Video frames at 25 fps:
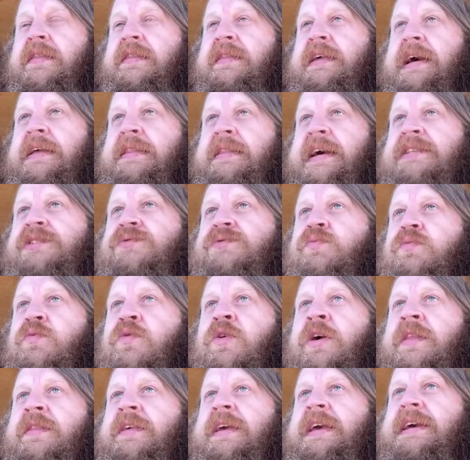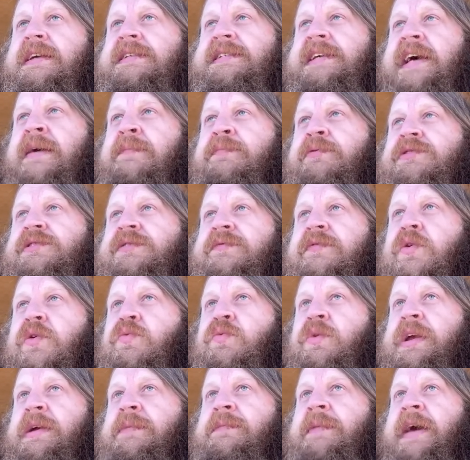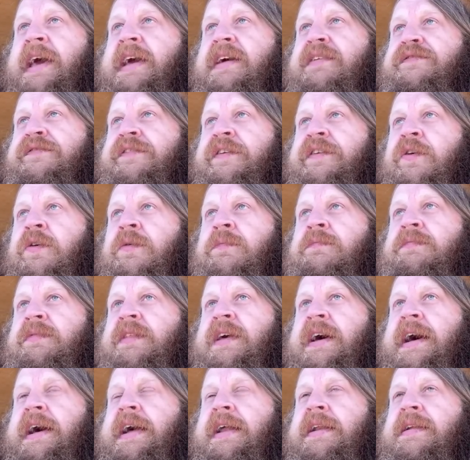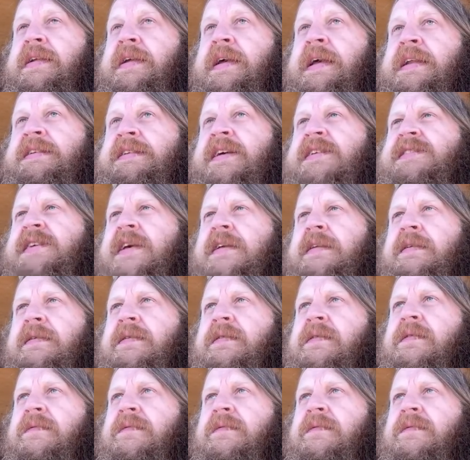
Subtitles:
that's one of the examples of a remake film that it doesn't